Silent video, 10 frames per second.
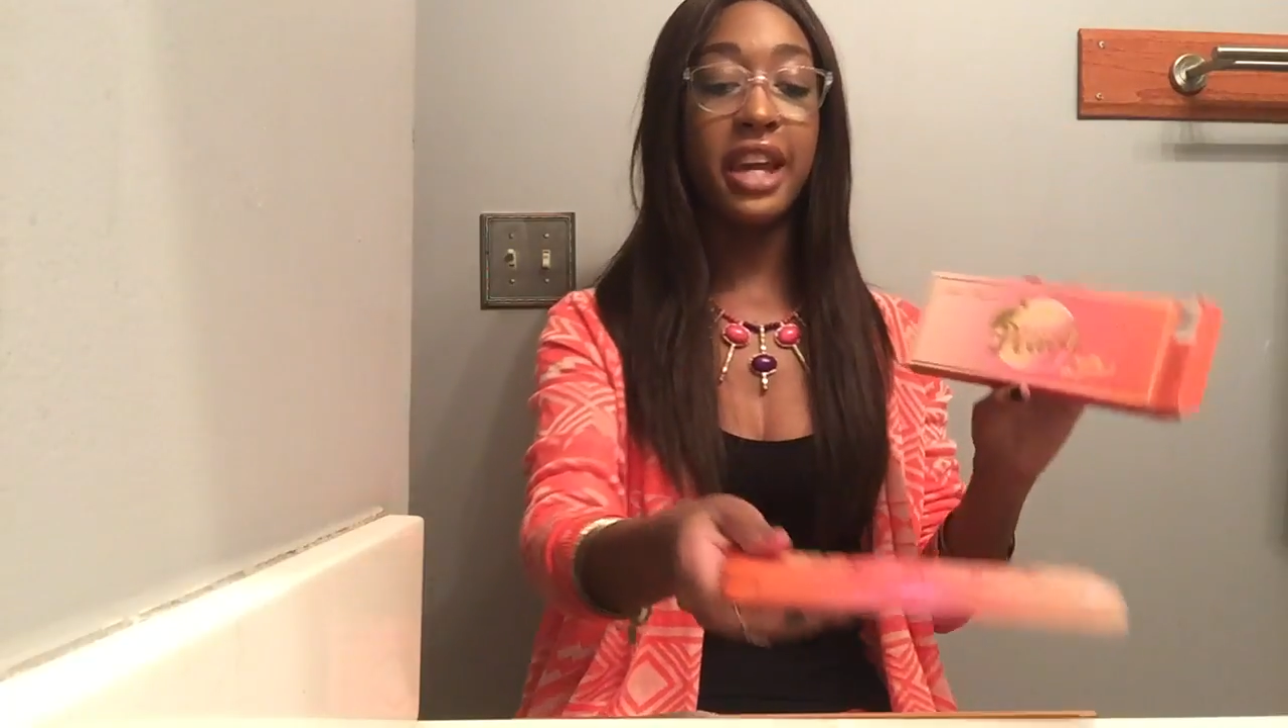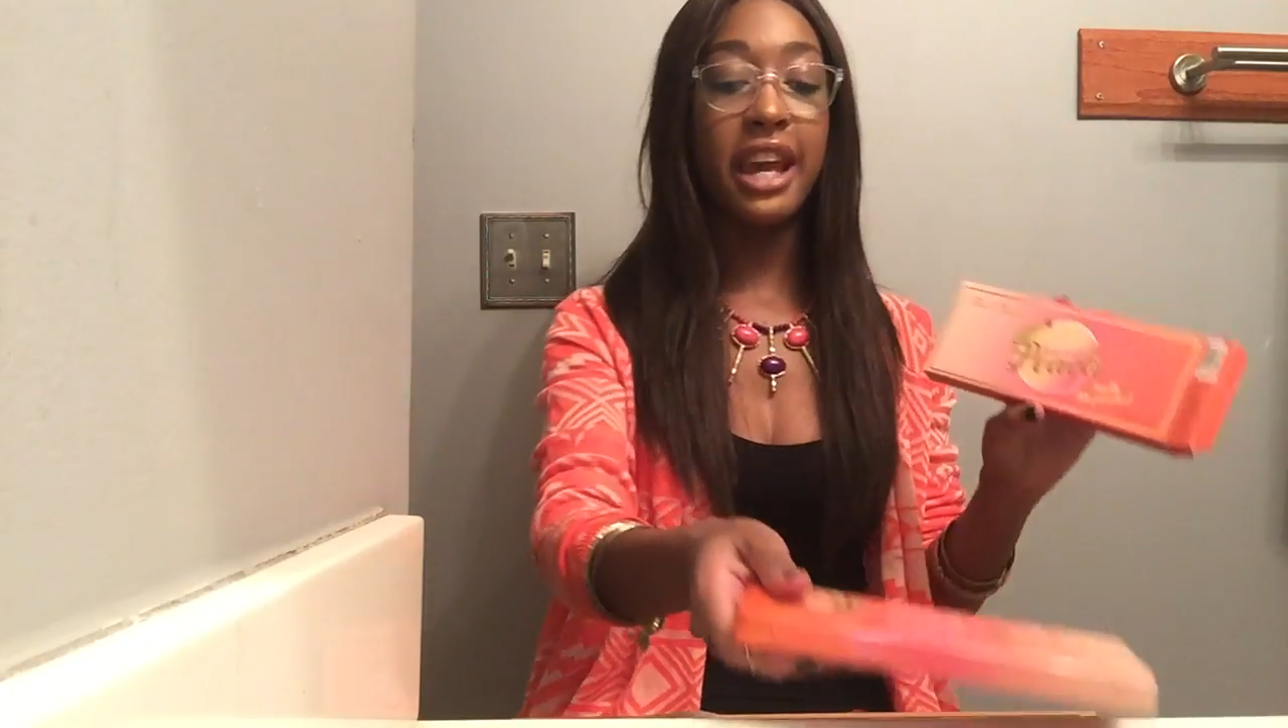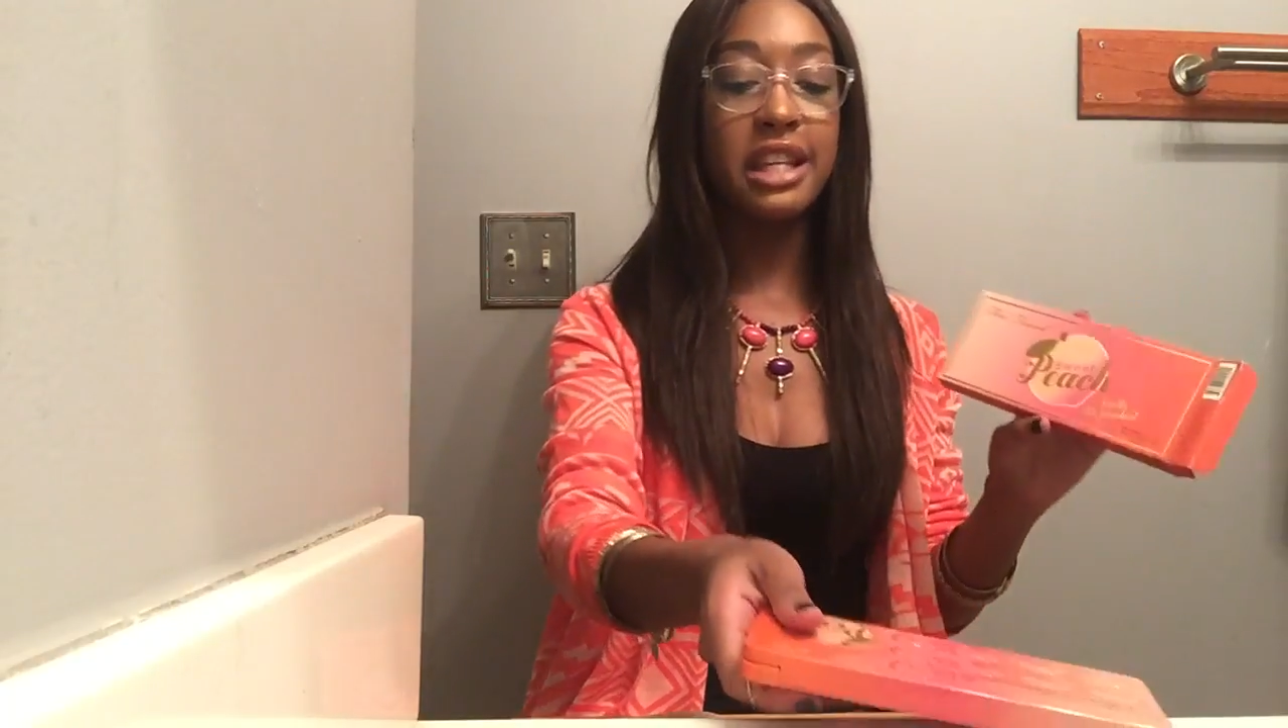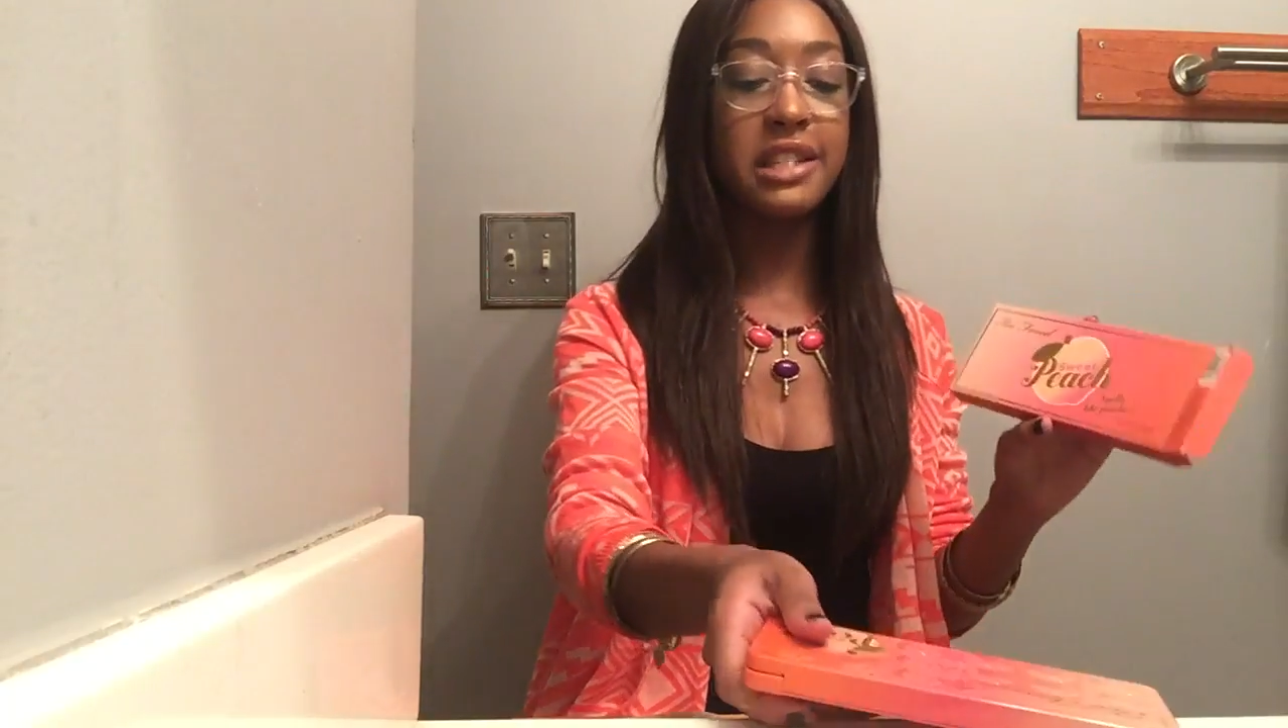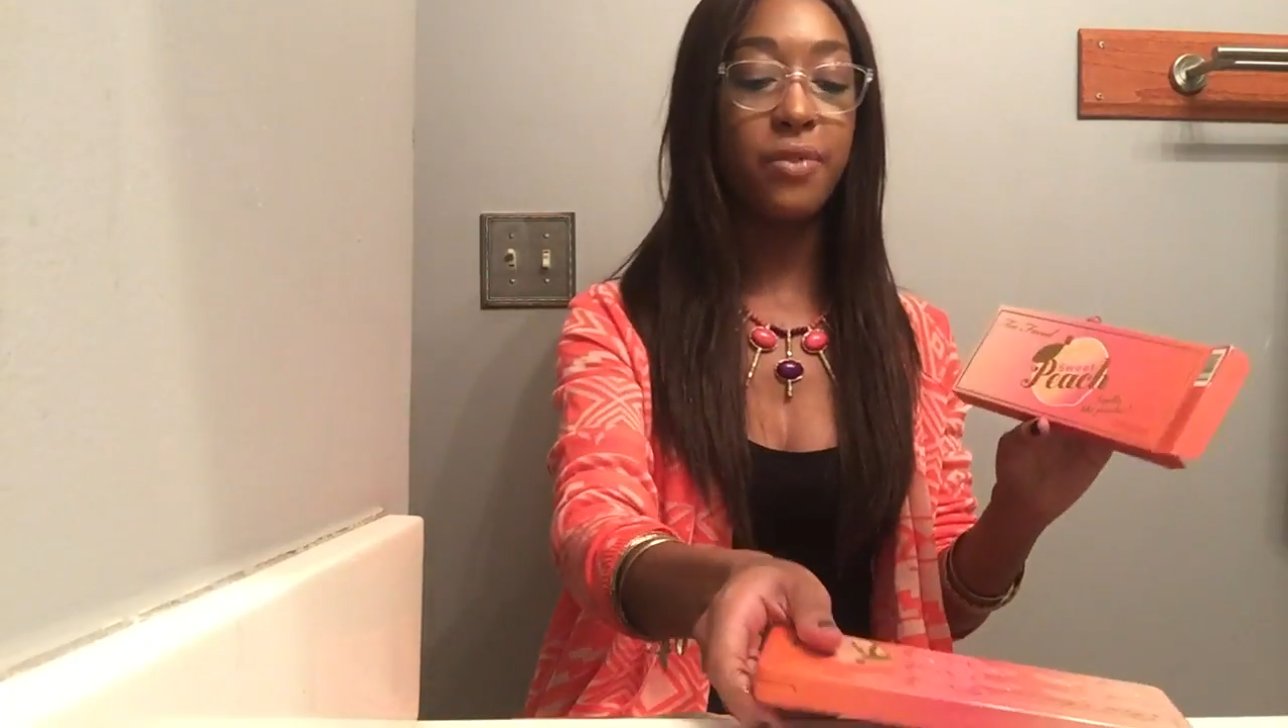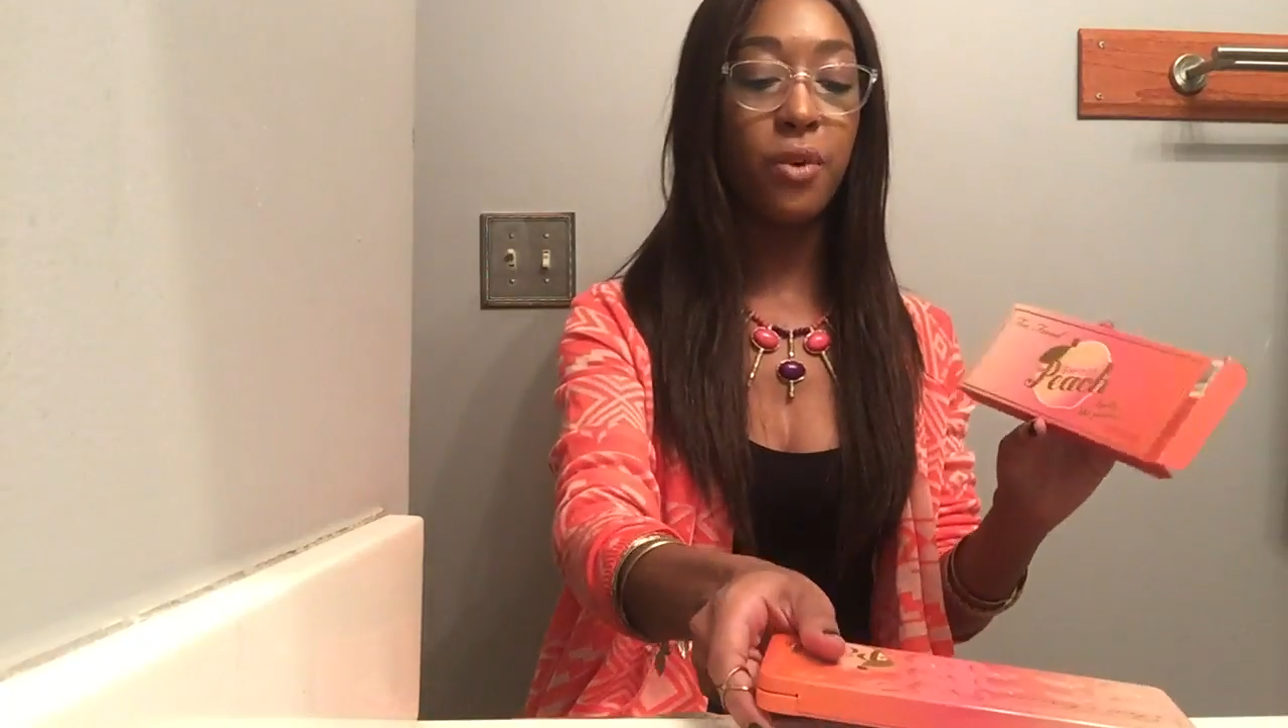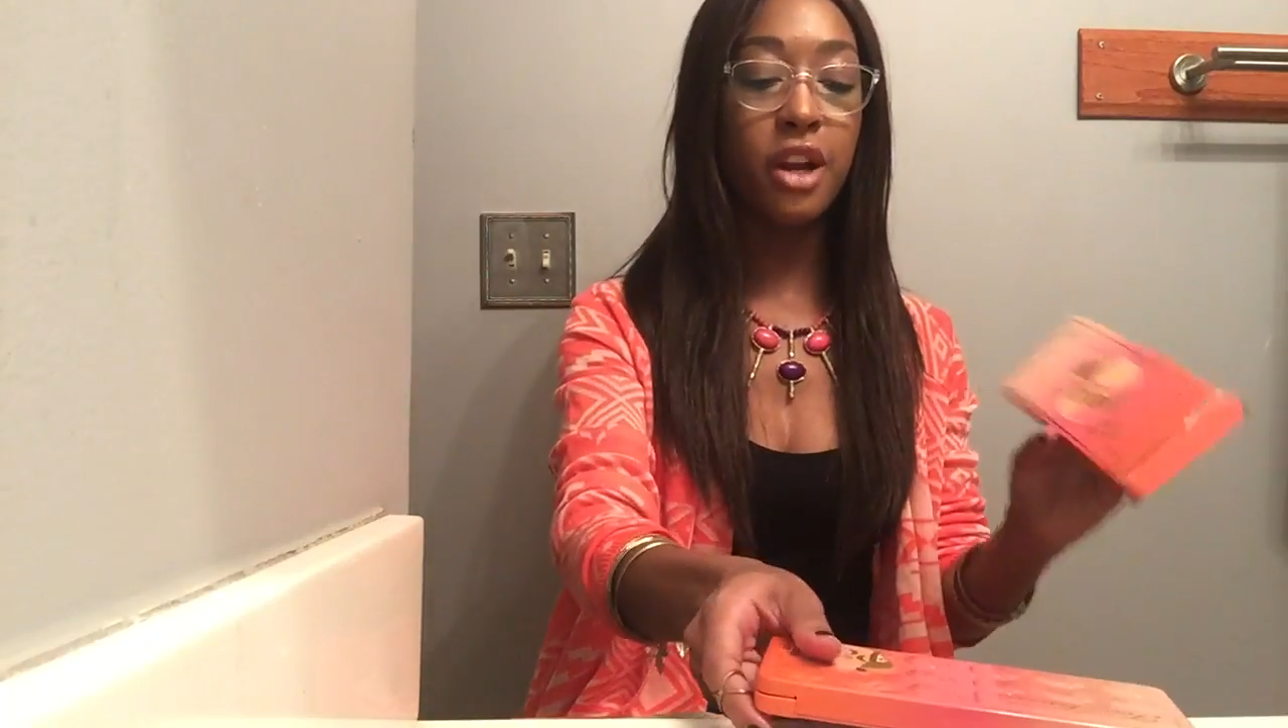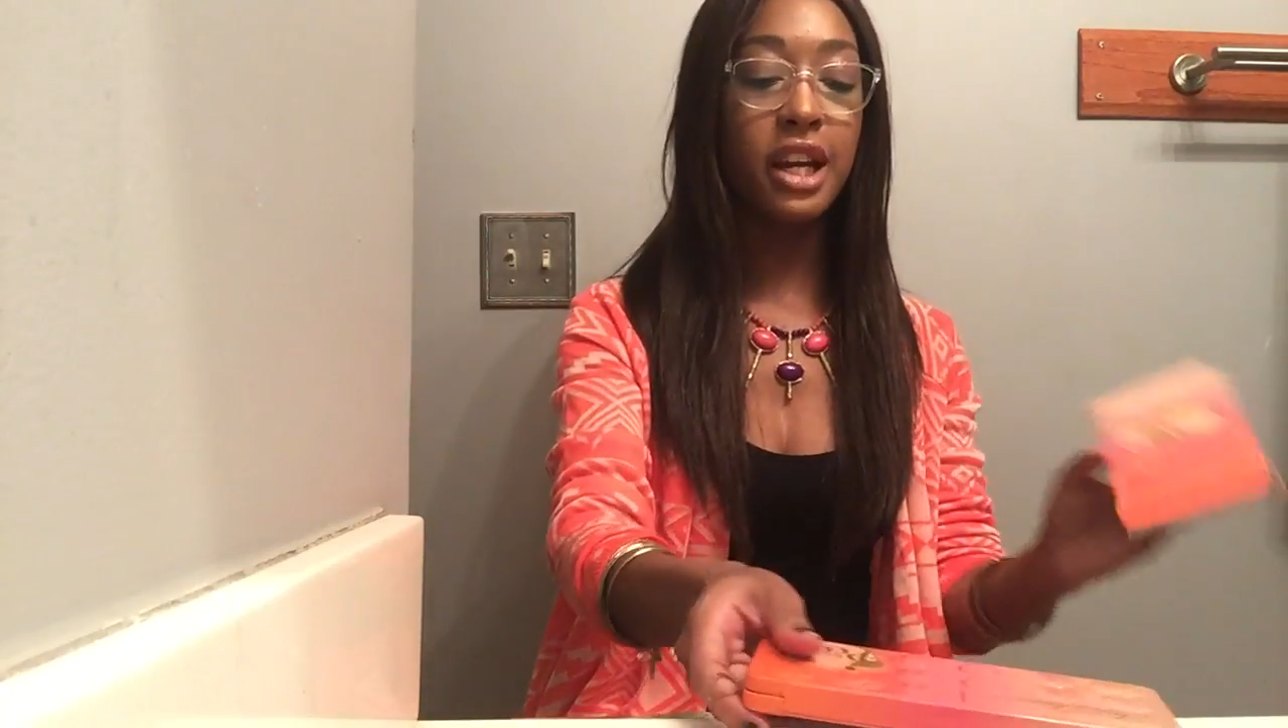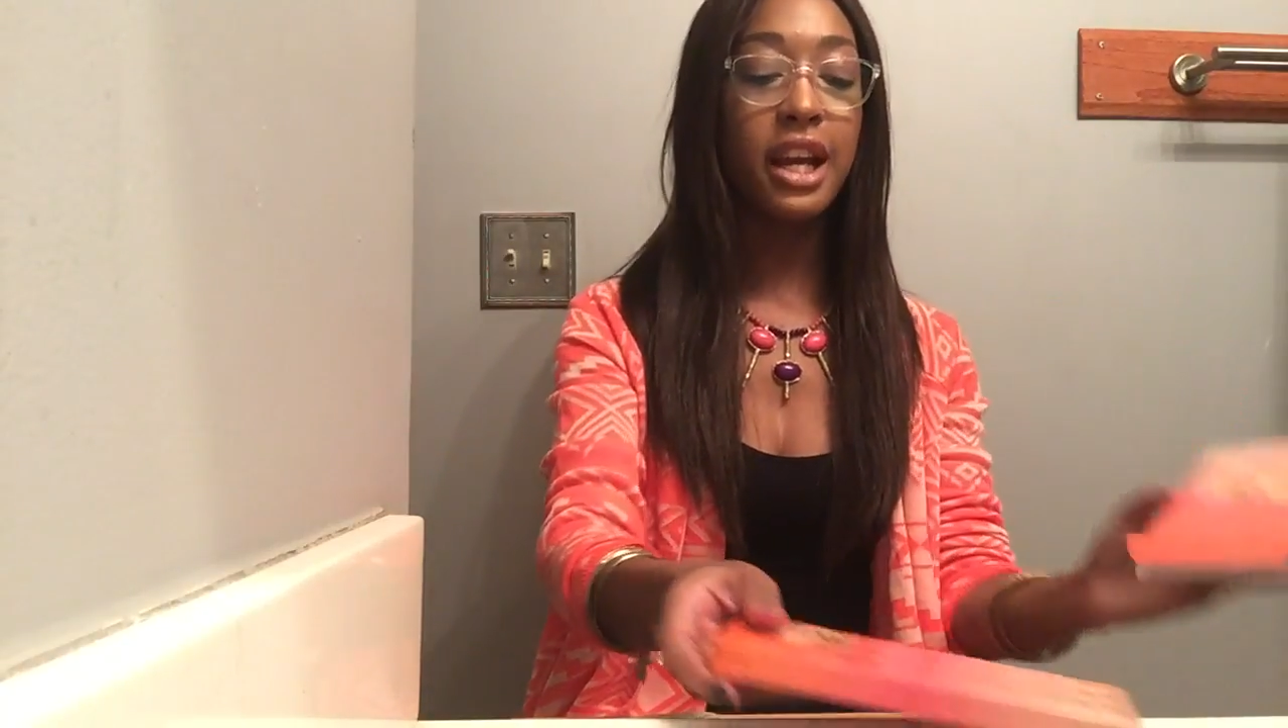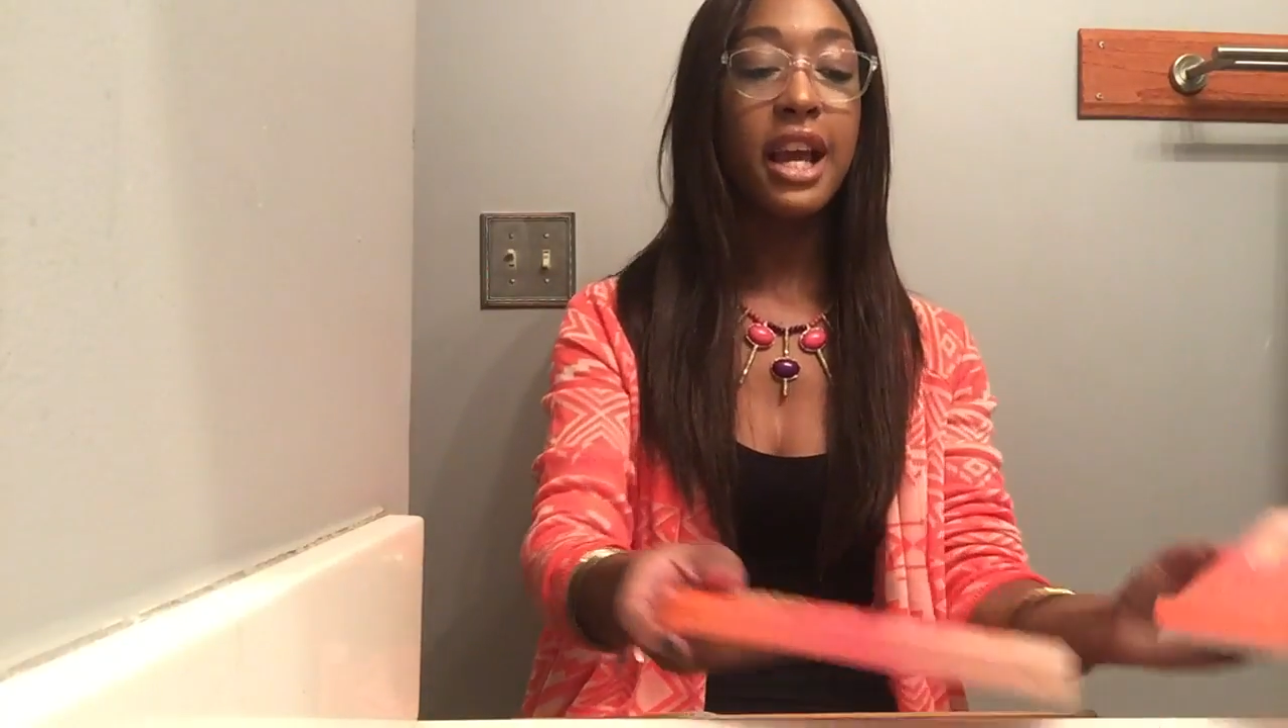case for
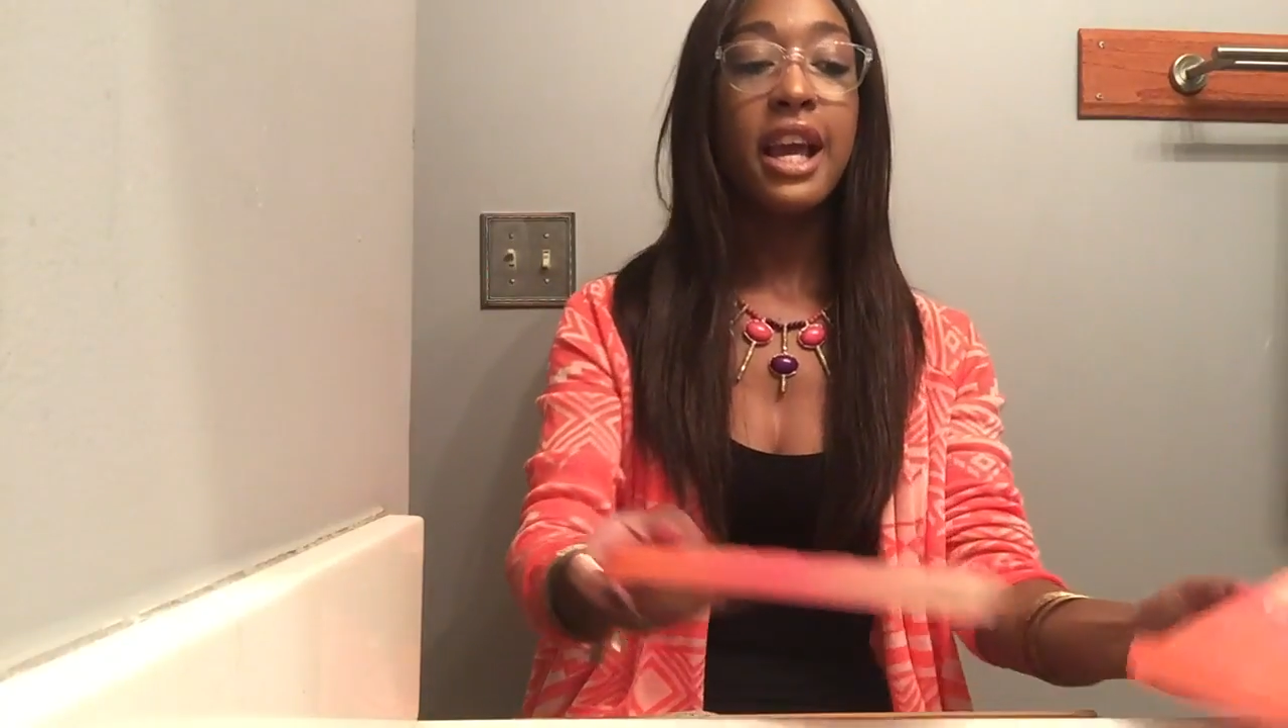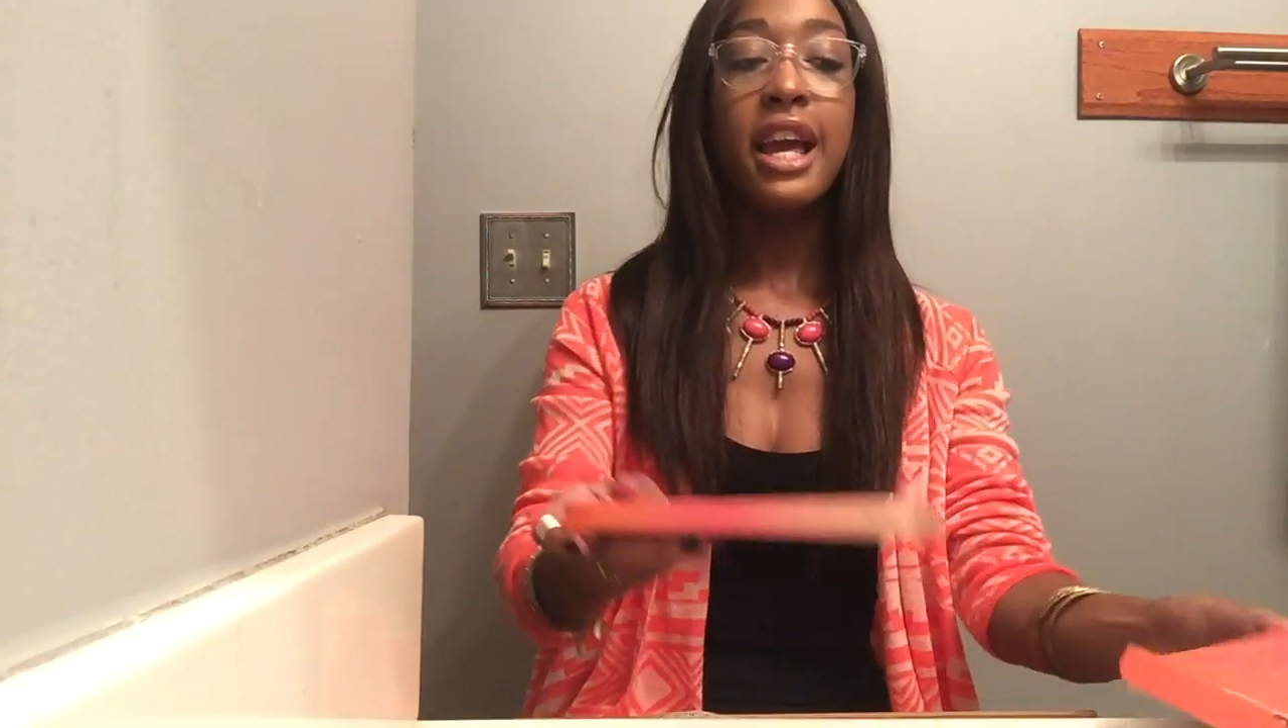it.